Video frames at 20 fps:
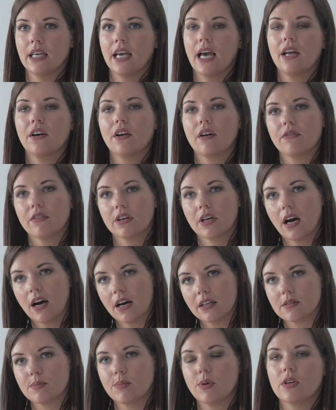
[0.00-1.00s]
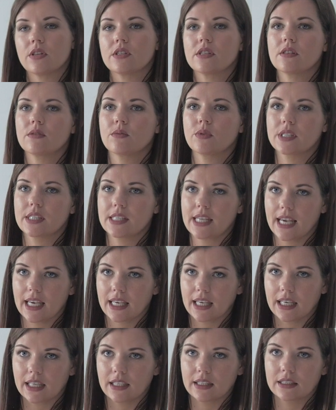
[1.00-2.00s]
an Afrikaans person was
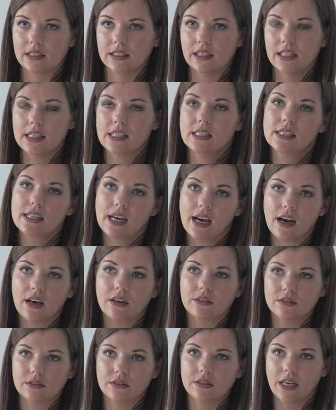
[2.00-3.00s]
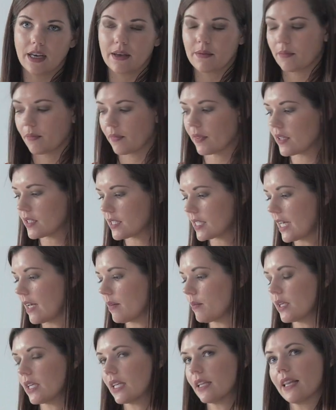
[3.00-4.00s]
taking down the
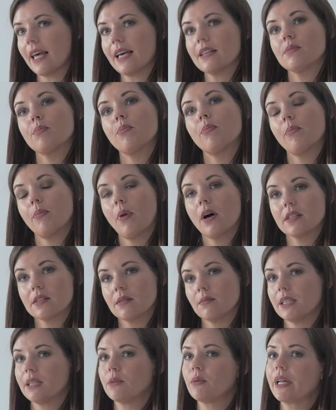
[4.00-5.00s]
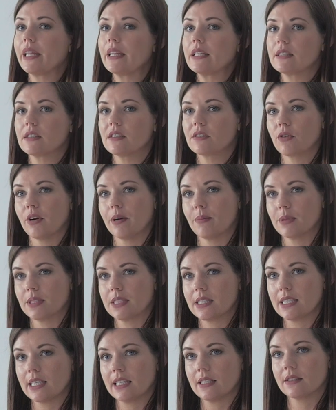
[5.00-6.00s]
statement, and that's possibly where the
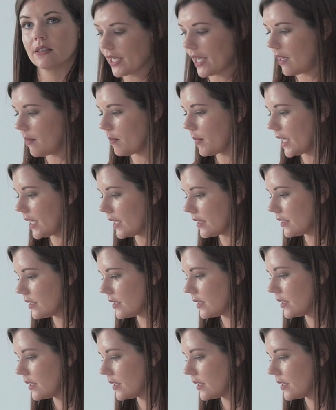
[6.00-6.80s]
discrepancies came in.